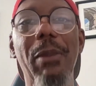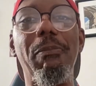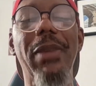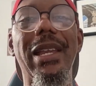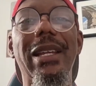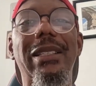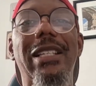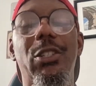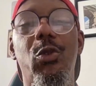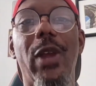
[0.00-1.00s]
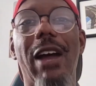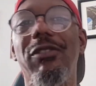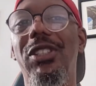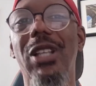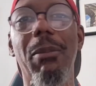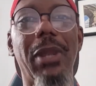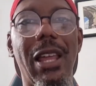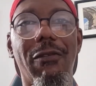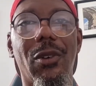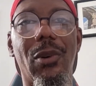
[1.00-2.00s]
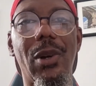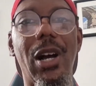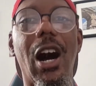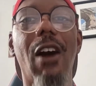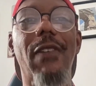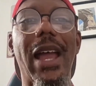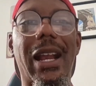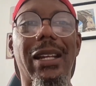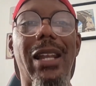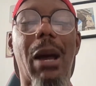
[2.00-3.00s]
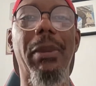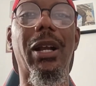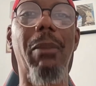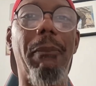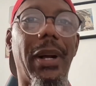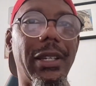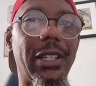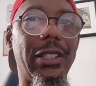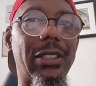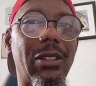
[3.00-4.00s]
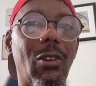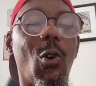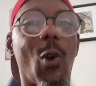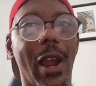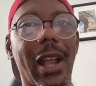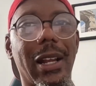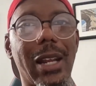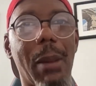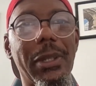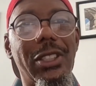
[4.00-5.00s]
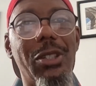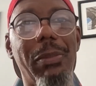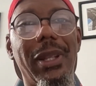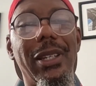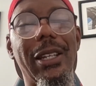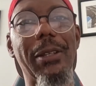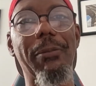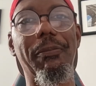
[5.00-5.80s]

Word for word: means that you have some level of economic abundance or economic stability.